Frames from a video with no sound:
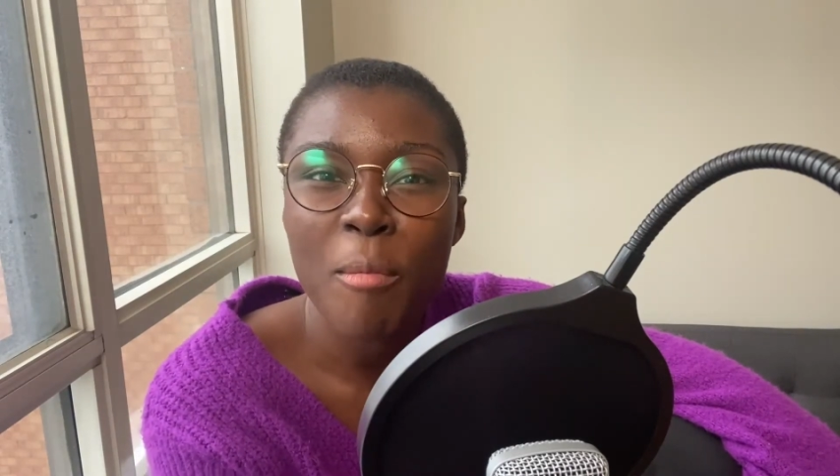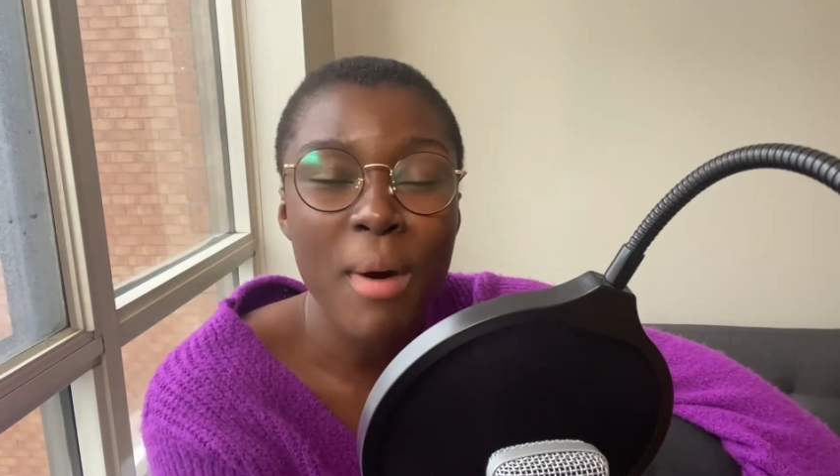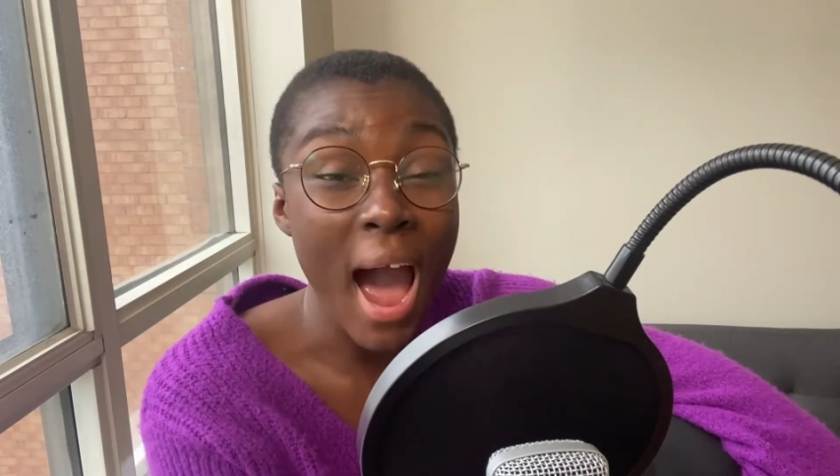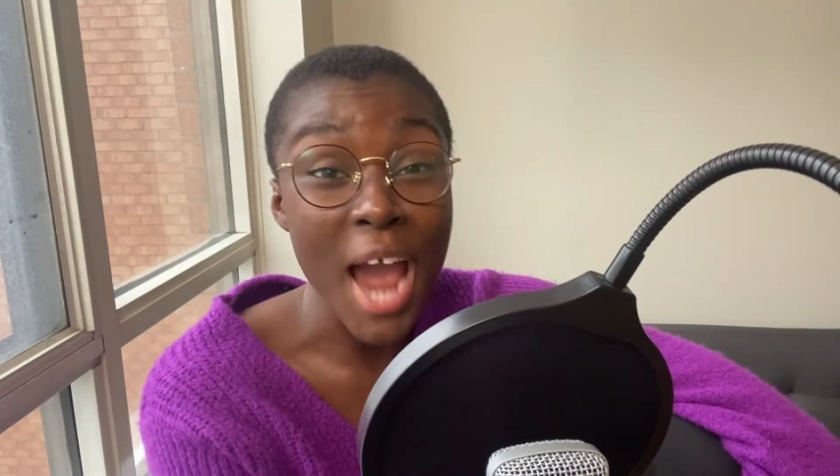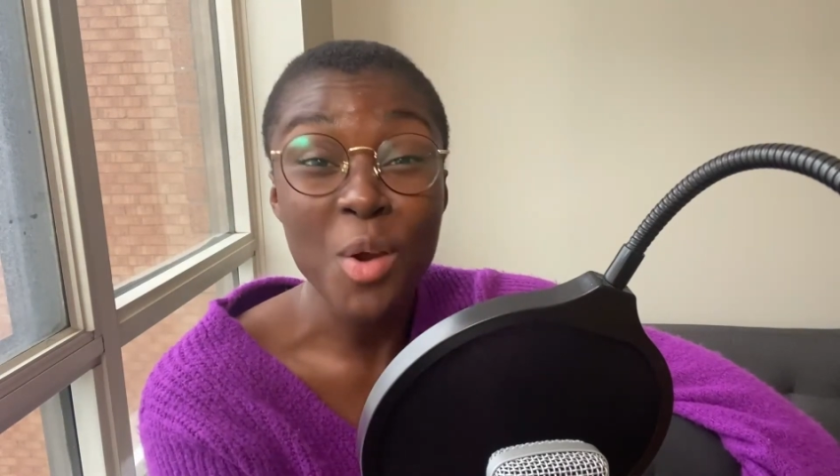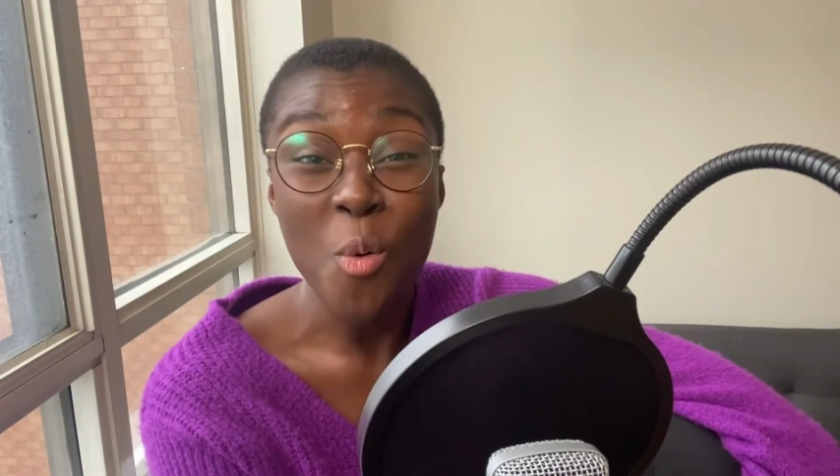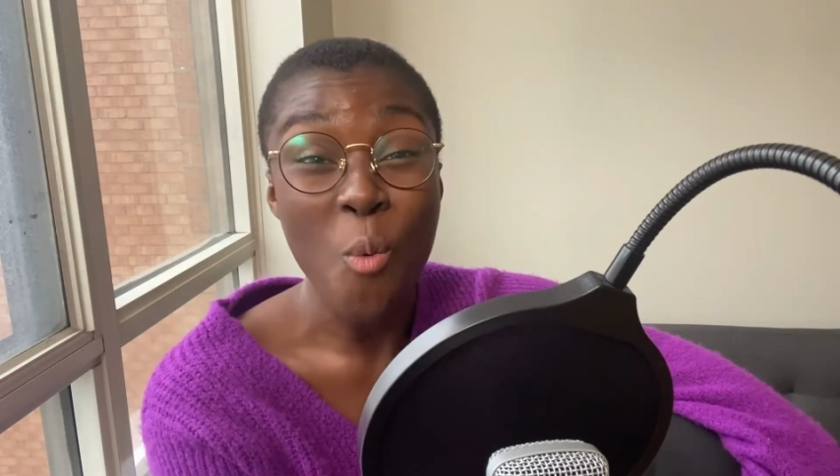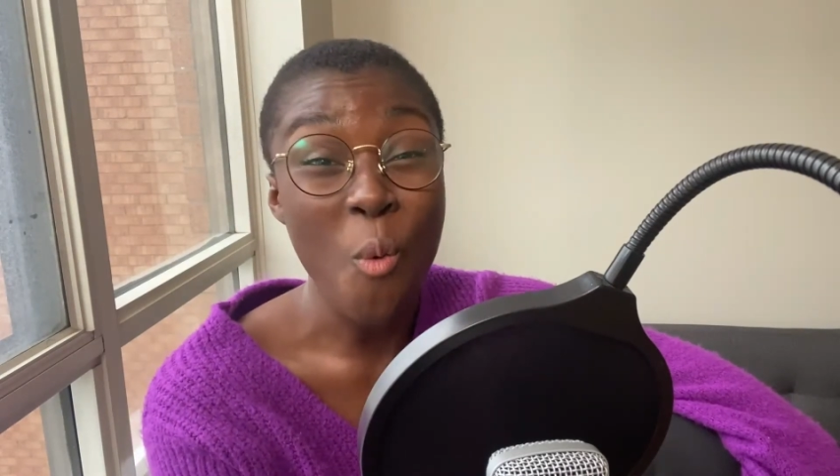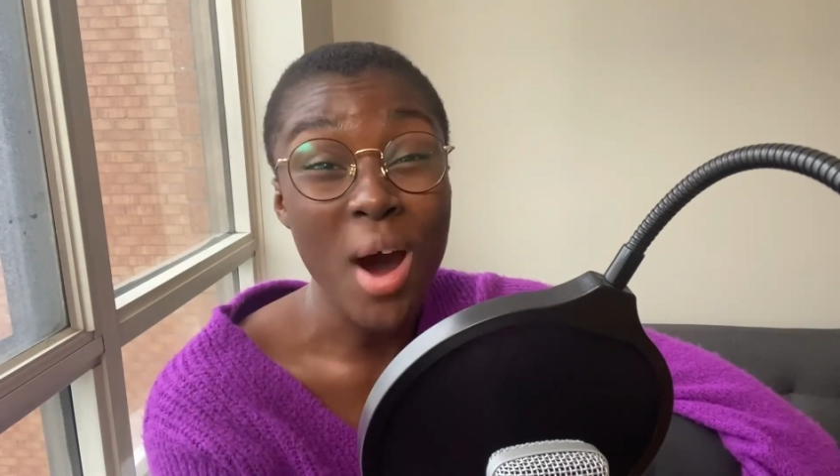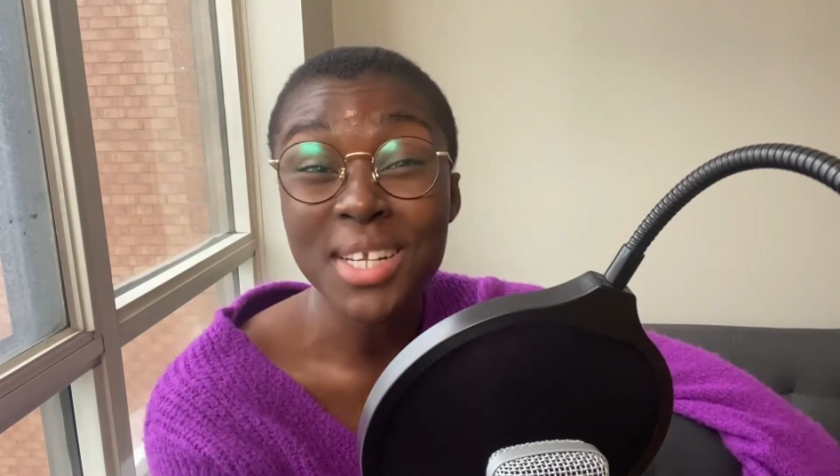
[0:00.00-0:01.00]
but I
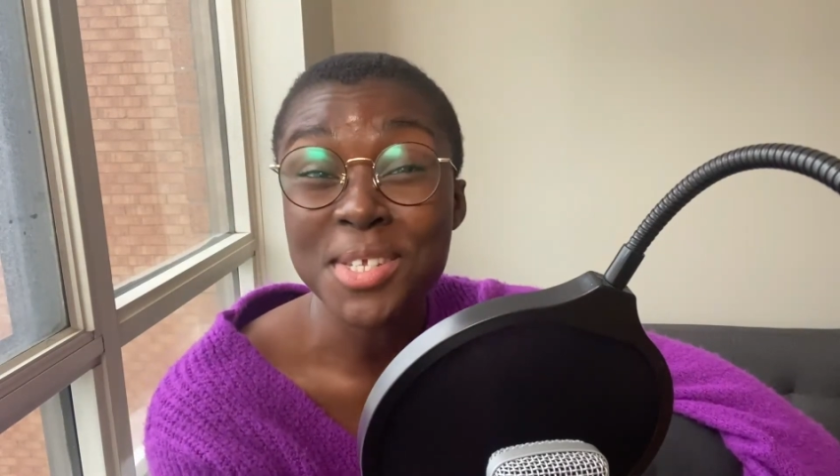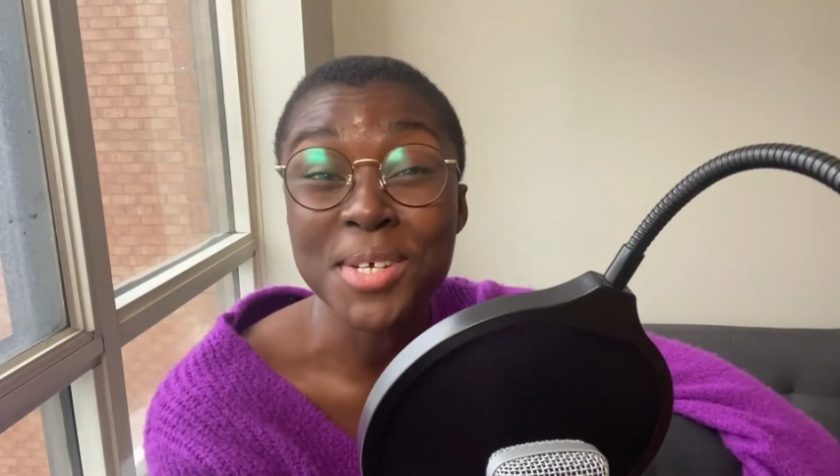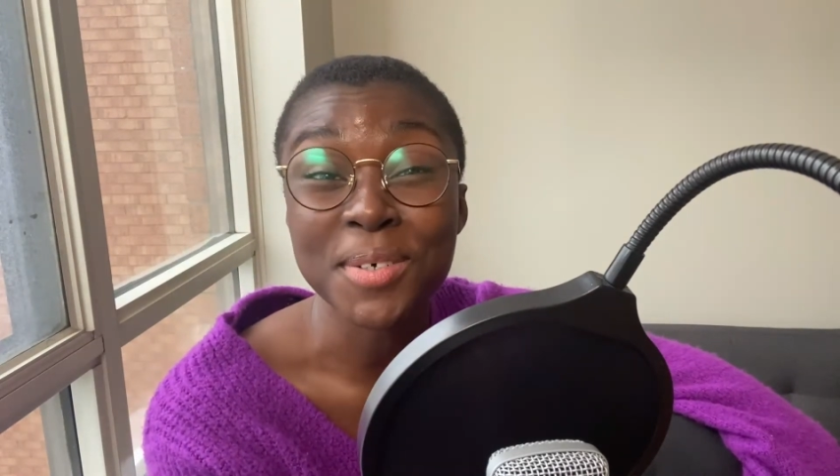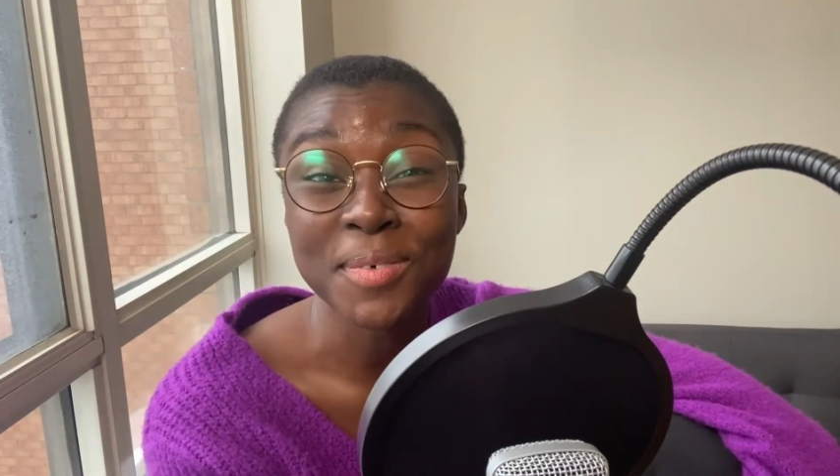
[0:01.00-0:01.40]
don't want to,